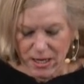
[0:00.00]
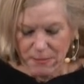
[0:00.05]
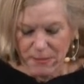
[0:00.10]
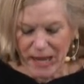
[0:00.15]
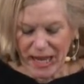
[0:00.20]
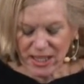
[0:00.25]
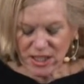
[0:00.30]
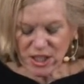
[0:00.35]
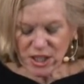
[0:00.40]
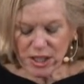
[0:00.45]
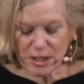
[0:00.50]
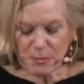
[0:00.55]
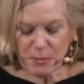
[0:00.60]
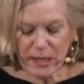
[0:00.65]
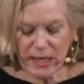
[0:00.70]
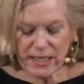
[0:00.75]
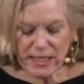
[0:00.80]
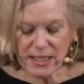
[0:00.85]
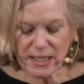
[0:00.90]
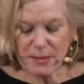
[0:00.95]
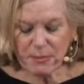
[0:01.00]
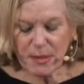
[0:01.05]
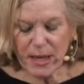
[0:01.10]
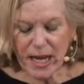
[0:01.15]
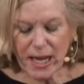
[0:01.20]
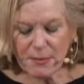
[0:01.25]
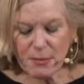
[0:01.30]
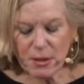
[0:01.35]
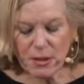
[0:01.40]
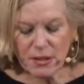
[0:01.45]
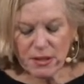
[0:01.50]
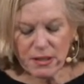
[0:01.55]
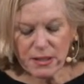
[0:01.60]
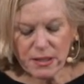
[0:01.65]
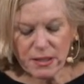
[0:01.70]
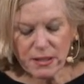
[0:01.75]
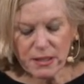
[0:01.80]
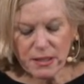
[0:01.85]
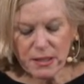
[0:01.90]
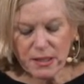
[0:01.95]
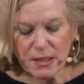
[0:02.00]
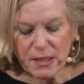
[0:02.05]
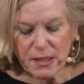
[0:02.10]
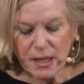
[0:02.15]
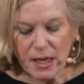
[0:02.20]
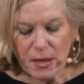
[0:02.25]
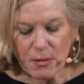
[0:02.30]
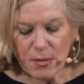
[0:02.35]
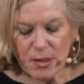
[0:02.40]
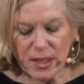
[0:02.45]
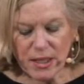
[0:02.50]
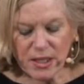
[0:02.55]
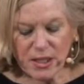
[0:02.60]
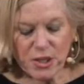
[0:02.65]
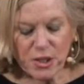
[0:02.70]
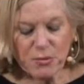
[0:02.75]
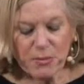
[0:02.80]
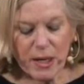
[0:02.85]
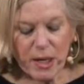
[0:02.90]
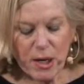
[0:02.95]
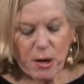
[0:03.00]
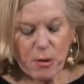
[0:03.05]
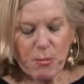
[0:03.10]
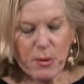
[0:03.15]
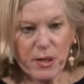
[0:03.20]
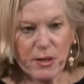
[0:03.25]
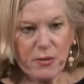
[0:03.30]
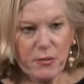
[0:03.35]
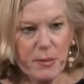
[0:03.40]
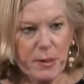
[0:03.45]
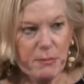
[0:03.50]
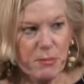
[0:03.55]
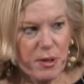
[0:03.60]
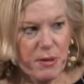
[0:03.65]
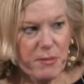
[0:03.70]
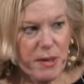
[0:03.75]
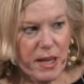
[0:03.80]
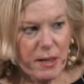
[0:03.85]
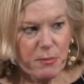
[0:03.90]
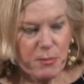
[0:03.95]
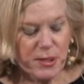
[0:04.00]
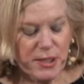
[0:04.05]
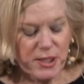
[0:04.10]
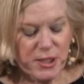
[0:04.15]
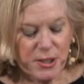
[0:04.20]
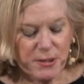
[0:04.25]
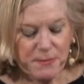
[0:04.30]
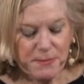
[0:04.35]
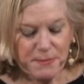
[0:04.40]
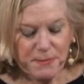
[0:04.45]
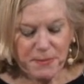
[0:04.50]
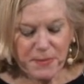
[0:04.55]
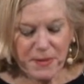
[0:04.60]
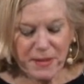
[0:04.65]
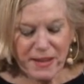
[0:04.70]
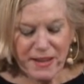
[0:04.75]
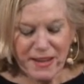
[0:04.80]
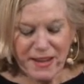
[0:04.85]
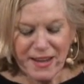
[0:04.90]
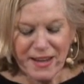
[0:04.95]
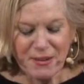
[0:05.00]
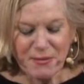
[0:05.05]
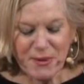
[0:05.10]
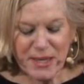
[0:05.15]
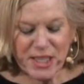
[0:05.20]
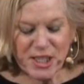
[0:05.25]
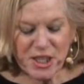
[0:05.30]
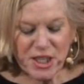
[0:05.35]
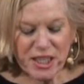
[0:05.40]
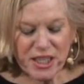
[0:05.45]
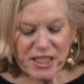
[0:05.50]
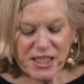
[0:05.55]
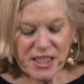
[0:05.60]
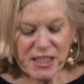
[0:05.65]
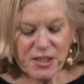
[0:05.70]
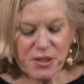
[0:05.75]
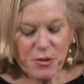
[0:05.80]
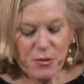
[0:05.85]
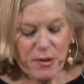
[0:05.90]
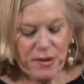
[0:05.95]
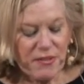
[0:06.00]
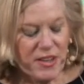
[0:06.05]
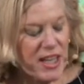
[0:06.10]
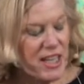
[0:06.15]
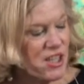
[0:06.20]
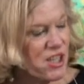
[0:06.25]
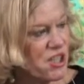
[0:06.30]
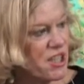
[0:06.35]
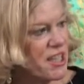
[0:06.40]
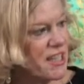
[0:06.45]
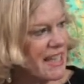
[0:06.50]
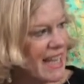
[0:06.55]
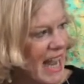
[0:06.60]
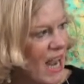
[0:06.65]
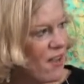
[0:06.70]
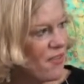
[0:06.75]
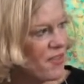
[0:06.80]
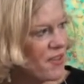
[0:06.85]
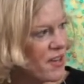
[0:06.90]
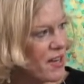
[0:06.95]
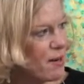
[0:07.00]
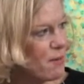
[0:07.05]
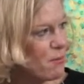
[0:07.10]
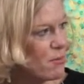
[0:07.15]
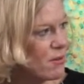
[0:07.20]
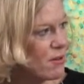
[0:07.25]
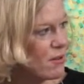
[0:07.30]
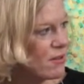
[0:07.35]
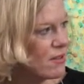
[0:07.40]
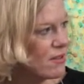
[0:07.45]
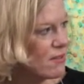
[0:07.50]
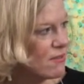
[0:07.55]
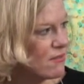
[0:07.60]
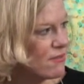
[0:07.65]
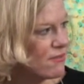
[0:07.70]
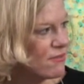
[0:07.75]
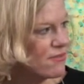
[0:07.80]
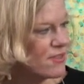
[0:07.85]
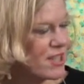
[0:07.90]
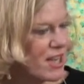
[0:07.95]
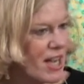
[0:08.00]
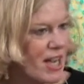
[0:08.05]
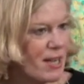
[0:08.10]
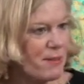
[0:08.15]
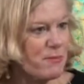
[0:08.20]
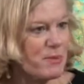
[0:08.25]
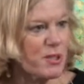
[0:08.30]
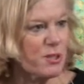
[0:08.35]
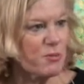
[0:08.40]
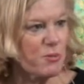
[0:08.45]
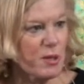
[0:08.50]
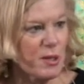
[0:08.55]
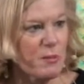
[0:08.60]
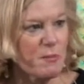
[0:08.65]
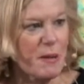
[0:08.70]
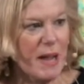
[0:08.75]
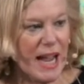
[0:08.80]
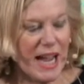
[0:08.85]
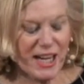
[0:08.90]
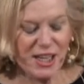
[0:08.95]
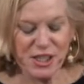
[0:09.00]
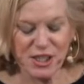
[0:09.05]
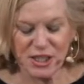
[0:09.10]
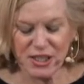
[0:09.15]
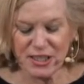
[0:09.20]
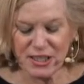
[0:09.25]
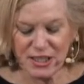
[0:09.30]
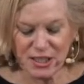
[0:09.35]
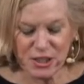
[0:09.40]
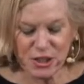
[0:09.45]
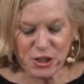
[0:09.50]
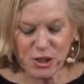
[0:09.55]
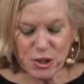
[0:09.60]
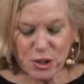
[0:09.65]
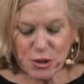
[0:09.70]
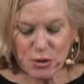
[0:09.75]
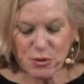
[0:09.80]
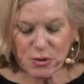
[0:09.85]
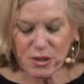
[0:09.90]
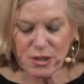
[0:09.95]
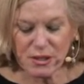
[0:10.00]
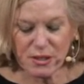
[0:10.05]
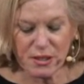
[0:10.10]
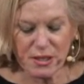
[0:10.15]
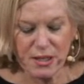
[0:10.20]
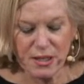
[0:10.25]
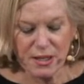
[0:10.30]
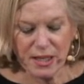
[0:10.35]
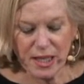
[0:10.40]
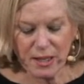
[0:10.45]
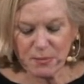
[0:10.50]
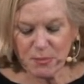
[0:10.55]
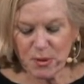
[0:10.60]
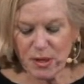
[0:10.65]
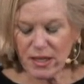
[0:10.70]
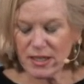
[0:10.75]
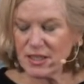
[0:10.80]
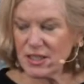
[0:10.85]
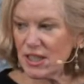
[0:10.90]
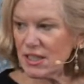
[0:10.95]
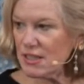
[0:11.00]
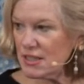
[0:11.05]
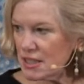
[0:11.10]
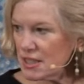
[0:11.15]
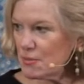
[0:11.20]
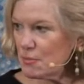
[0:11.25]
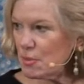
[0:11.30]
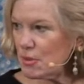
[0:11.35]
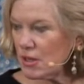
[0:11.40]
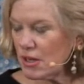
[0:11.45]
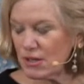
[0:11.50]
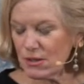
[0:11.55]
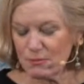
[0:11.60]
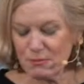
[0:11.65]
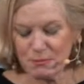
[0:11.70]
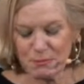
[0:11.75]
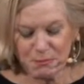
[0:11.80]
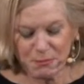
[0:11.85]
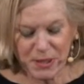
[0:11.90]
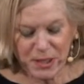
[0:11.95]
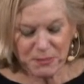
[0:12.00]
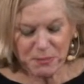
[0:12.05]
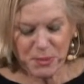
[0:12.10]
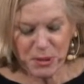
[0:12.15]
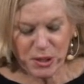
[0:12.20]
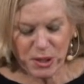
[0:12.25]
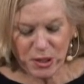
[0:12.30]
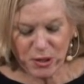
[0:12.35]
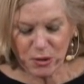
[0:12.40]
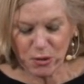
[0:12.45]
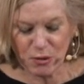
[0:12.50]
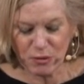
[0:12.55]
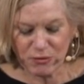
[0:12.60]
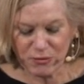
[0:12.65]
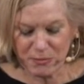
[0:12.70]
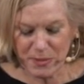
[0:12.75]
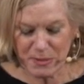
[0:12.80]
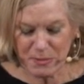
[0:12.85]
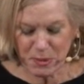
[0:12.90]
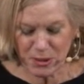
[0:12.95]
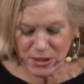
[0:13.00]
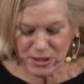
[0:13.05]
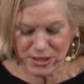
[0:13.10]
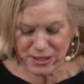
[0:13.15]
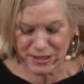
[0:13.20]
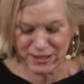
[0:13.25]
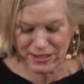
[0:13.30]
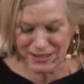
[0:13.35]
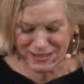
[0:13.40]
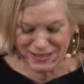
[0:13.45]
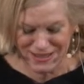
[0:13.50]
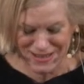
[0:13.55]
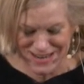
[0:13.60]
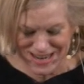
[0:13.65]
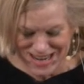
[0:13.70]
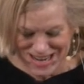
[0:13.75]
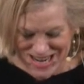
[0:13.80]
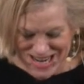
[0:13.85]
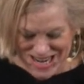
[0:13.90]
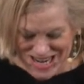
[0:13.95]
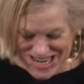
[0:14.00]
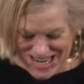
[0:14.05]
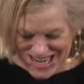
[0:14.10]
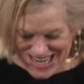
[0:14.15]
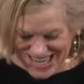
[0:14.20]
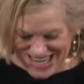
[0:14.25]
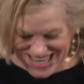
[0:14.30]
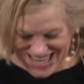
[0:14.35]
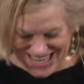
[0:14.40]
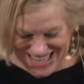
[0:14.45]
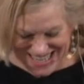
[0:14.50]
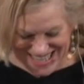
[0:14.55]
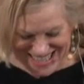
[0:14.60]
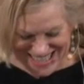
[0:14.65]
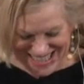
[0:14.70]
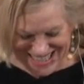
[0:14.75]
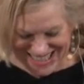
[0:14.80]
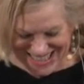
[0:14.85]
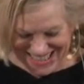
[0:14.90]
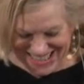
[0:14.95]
Passion's place in the Bible. I wanted to do my homework. Remember, I'm not a preacher. Read Genesis through Revelation and count the number of times the word passion is used. That project has been put on hold for me personally. My